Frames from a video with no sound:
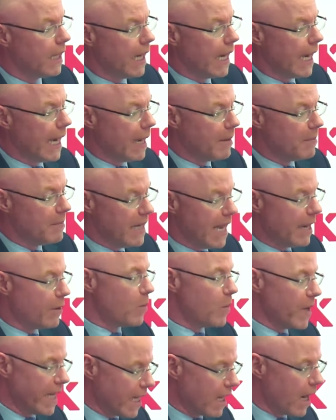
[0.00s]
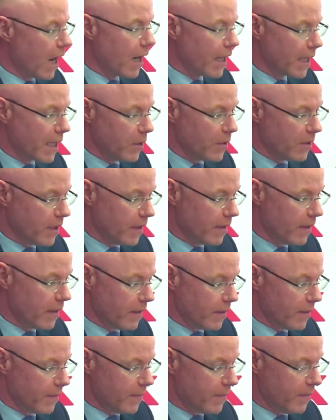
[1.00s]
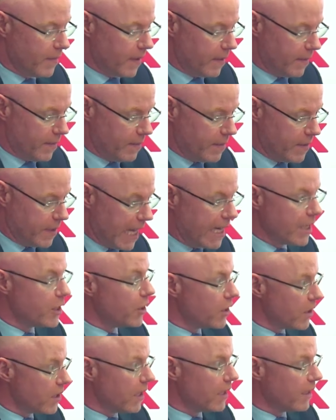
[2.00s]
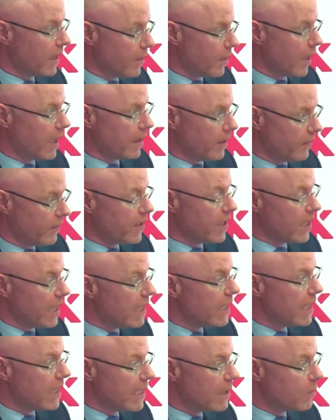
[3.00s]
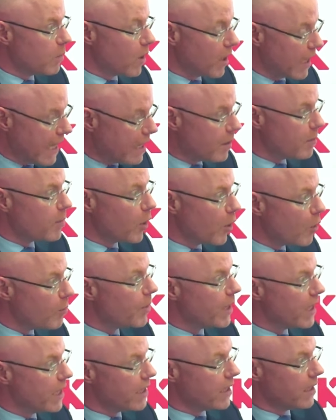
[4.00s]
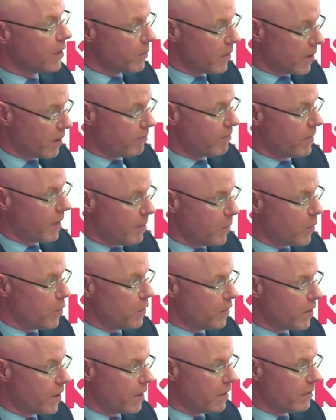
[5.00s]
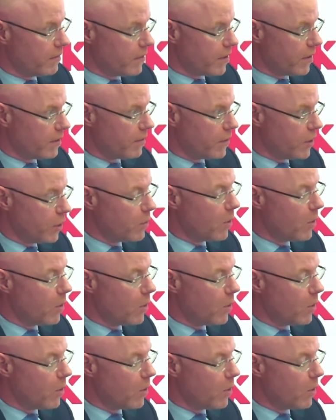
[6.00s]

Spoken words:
Now, we can argue that the centres that they were and the facilities were inappropriate, and there was a move to do